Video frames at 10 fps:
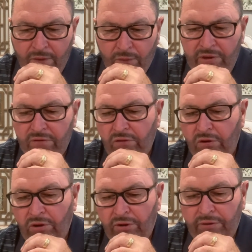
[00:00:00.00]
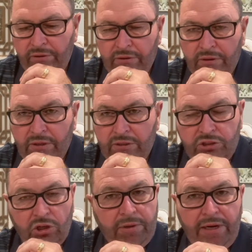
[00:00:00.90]
We have learned
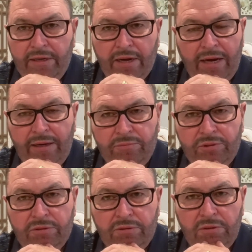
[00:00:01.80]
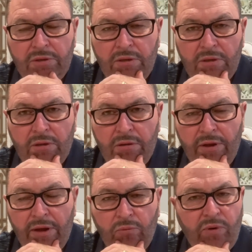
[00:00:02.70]
so many times
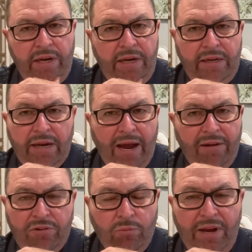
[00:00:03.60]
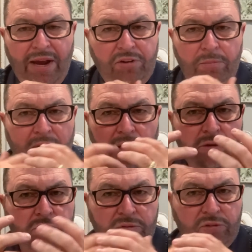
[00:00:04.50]
that we need to have we have to be
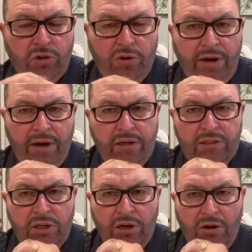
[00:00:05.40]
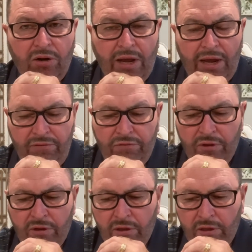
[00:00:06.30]
healed of certain areas in our life
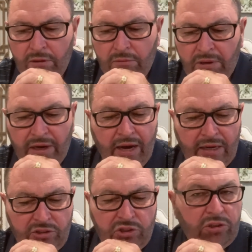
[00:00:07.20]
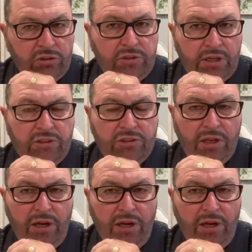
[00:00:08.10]
but God still does the